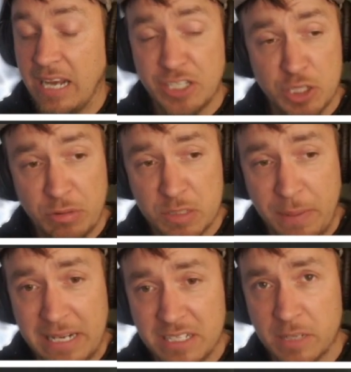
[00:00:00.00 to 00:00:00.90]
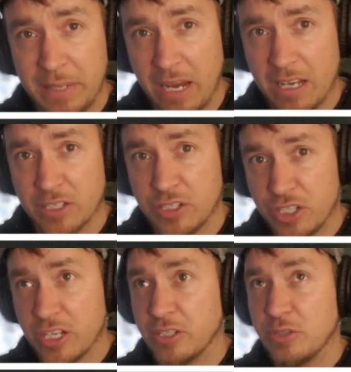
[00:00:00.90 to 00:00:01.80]
Actually, to be honest, pets are gonna be hard
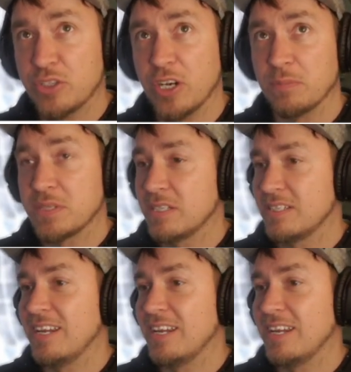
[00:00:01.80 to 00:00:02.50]
because you can't use shops,